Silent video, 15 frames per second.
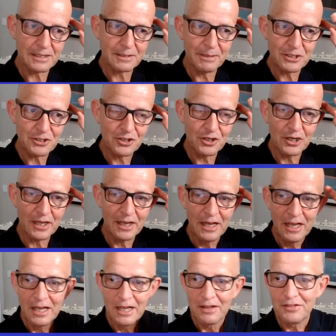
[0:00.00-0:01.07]
mentioned earlier,
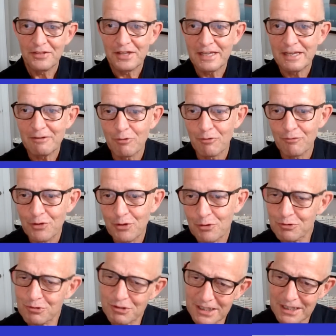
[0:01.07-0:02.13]
the
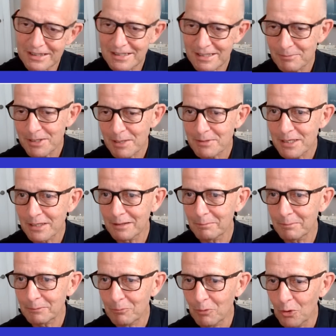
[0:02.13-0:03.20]
reviews sometimes a little
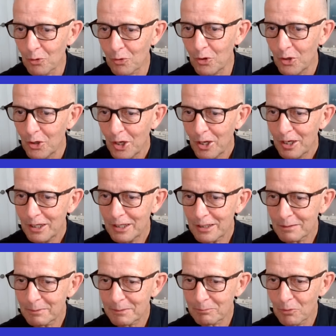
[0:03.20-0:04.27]
bit more
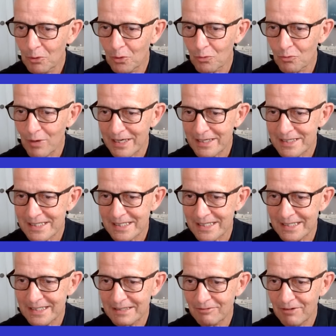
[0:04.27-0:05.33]

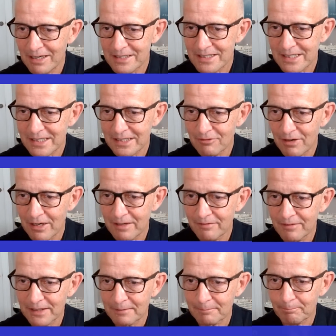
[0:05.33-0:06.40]
ranty and
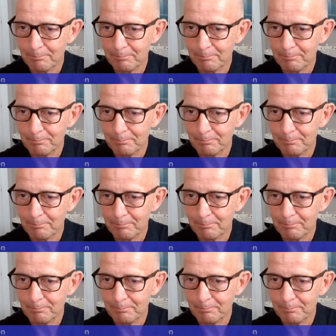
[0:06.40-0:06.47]
raving.